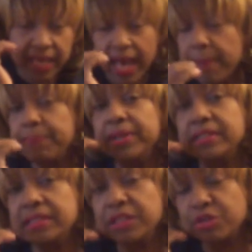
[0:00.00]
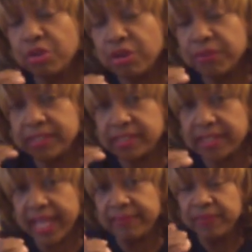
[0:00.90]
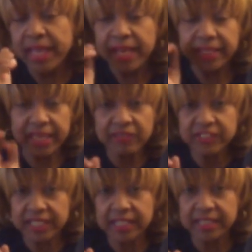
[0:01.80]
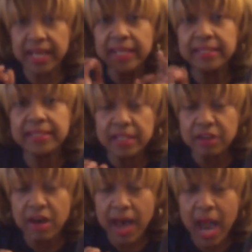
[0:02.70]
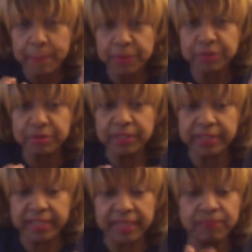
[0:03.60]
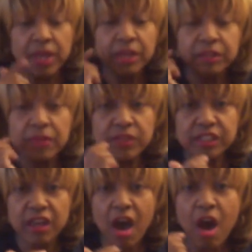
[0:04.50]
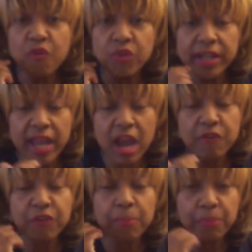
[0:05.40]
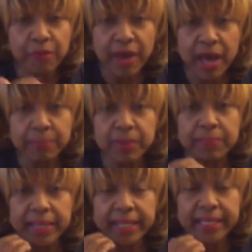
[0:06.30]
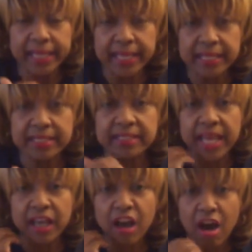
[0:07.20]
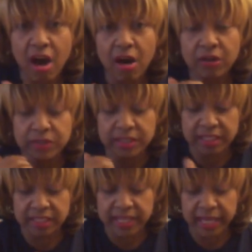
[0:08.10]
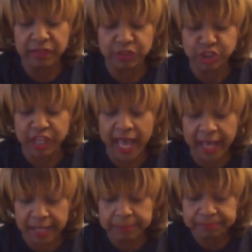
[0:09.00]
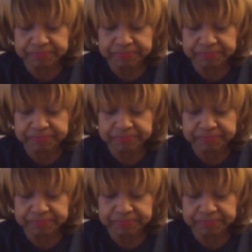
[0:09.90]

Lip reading: compensatory state gives us a little opportunity to resolve whatever problem it is that caused the state of shock.